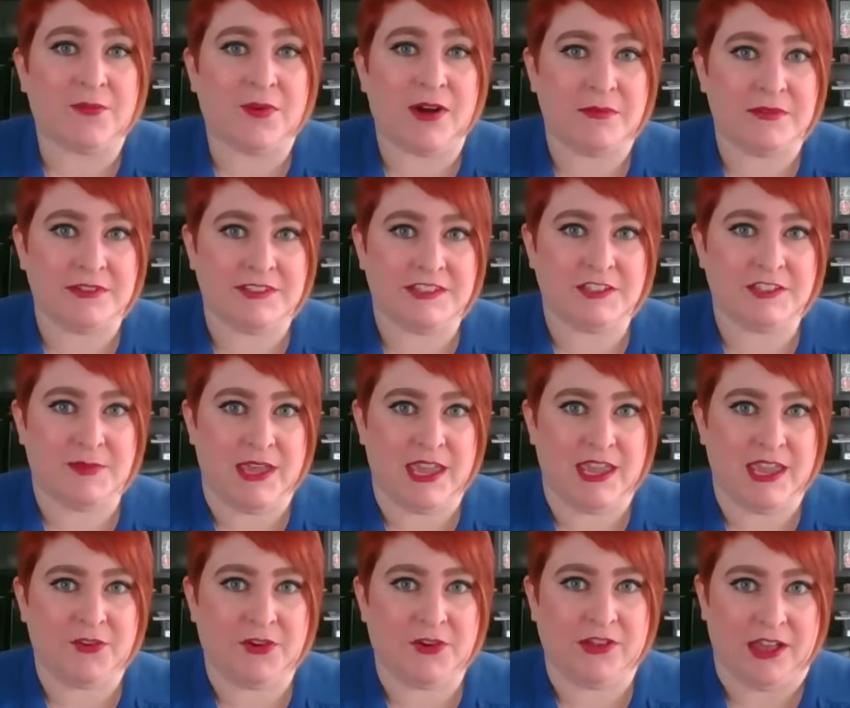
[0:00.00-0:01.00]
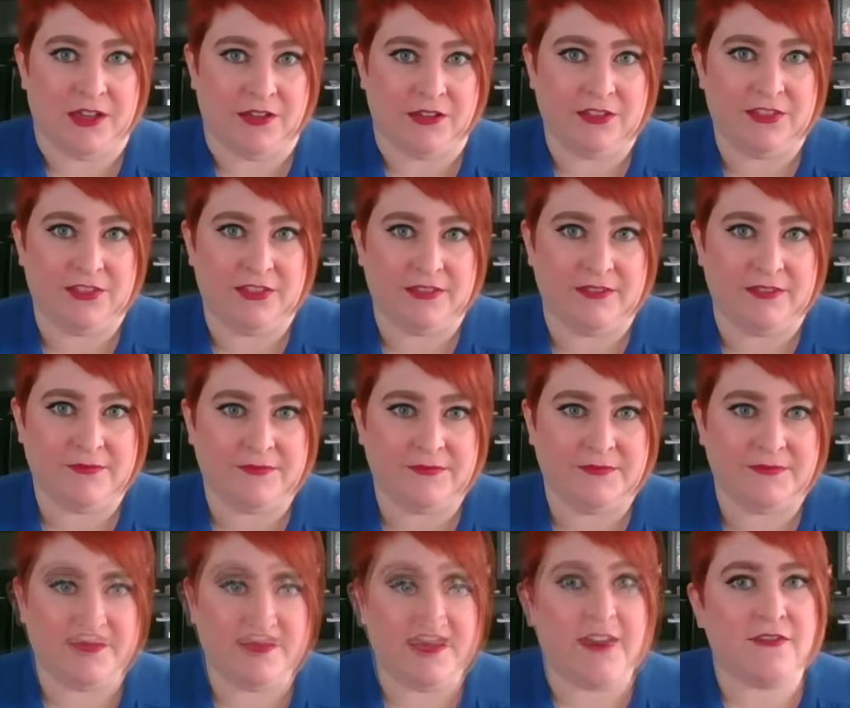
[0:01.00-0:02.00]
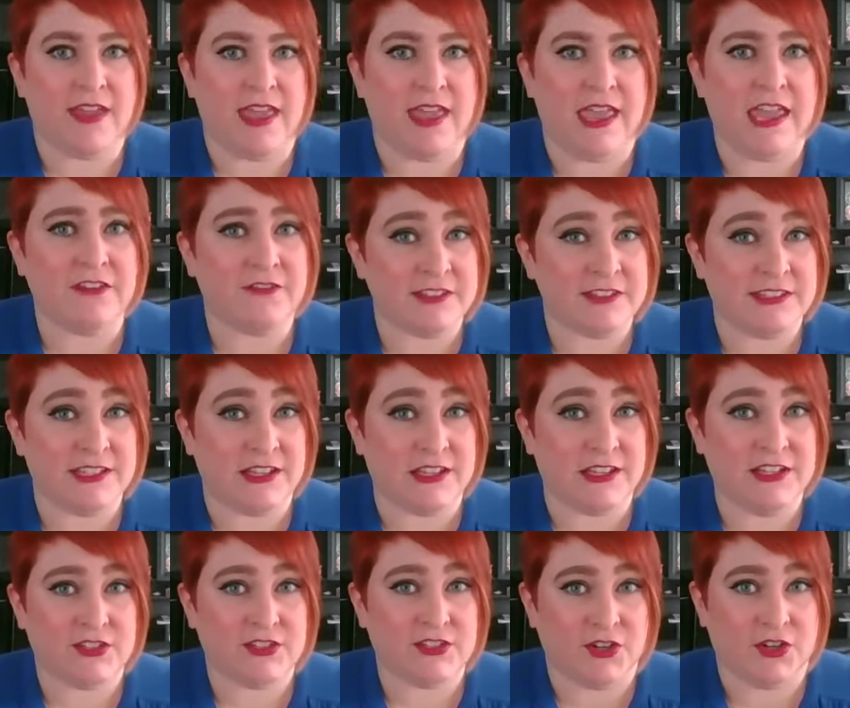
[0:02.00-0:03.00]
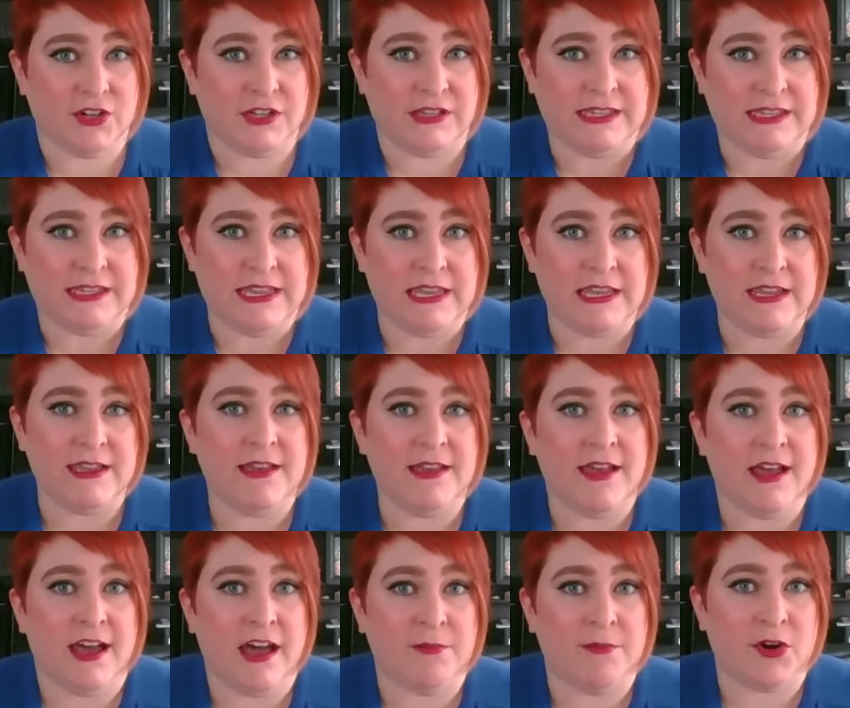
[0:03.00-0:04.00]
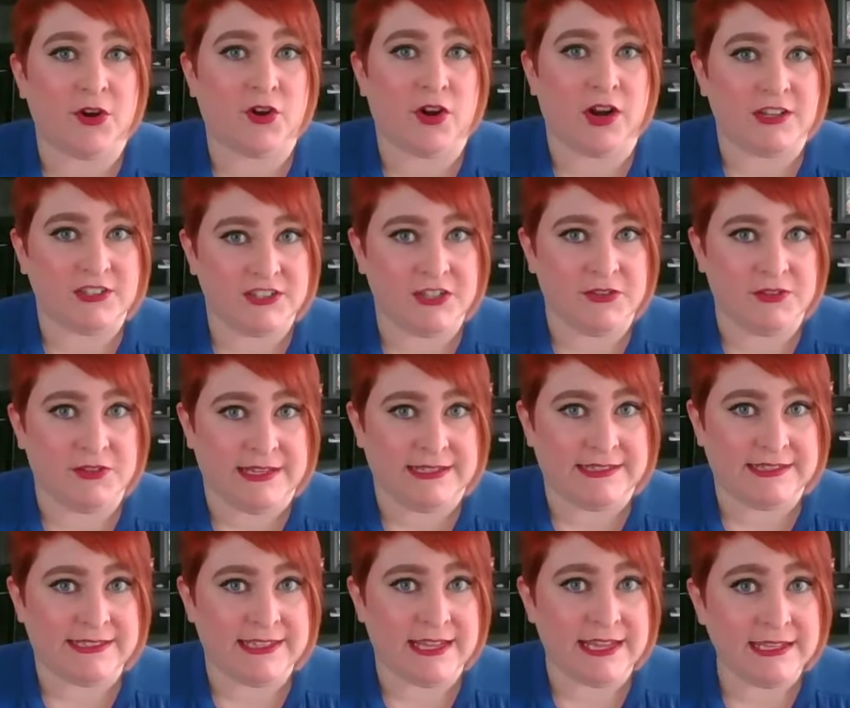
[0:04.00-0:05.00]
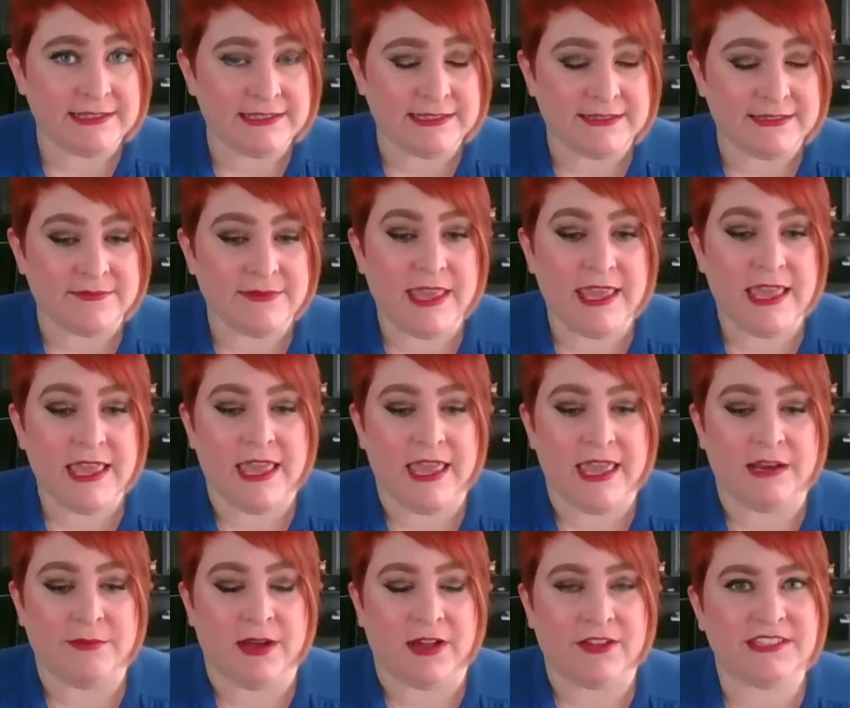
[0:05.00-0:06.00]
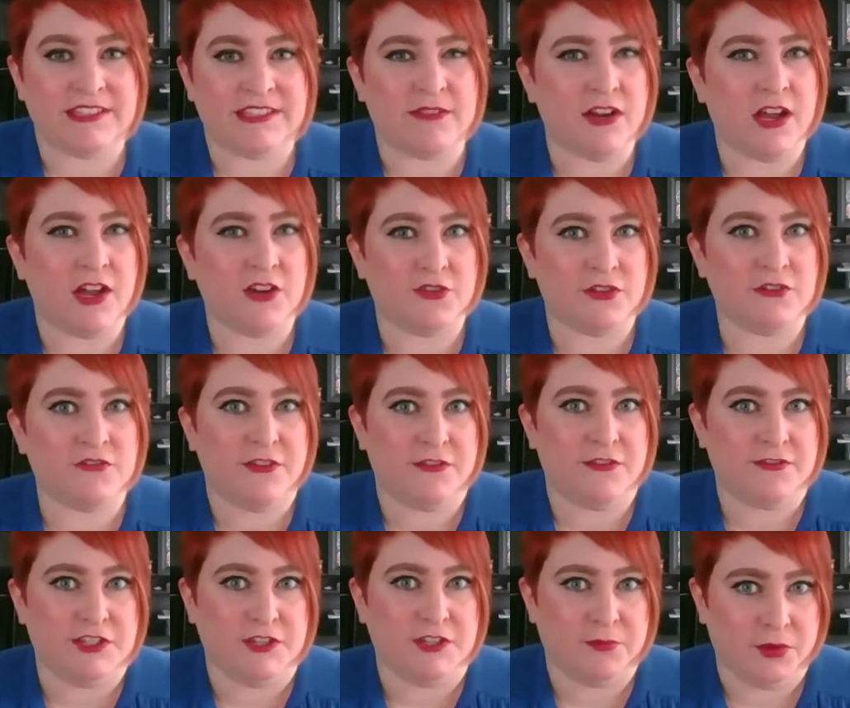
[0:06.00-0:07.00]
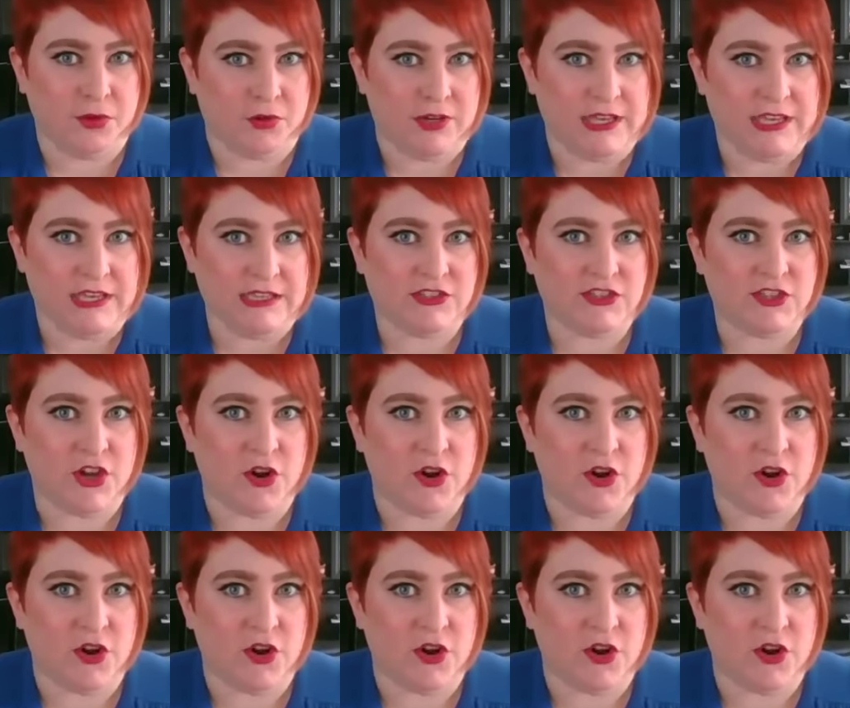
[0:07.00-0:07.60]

at Promises Behavioral Health. We have 8 facilities currently across the United States and about 750 employees.